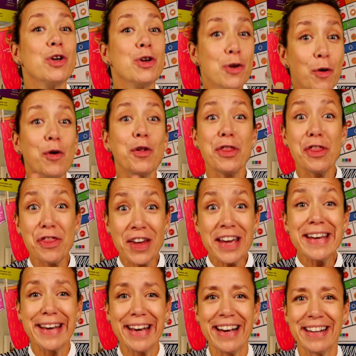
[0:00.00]
your
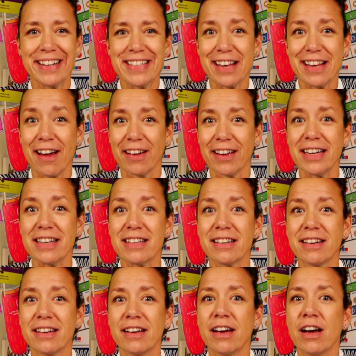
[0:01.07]
thinking side,
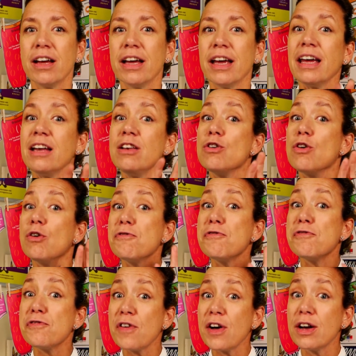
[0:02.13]
in your
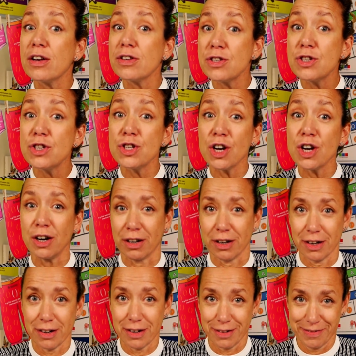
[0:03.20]
first chunk
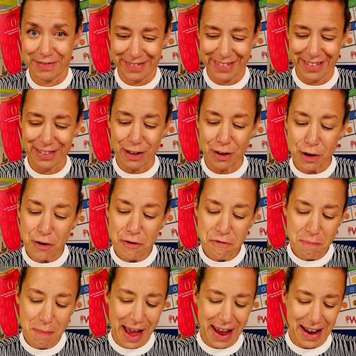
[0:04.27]
that
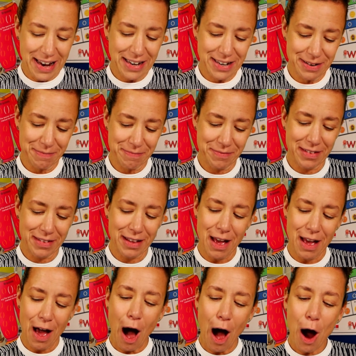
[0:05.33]
you've made,
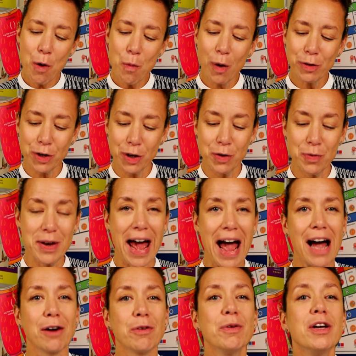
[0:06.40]
I want you
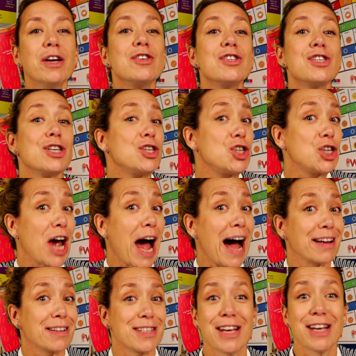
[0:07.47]
now to
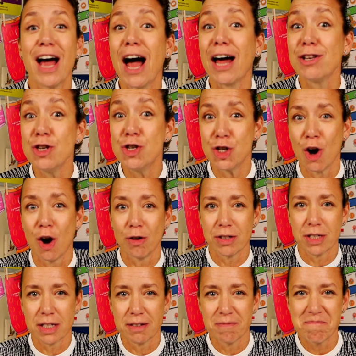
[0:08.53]
chat and
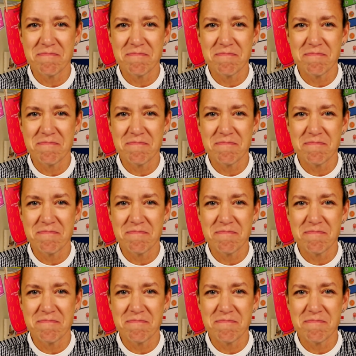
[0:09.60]
jot.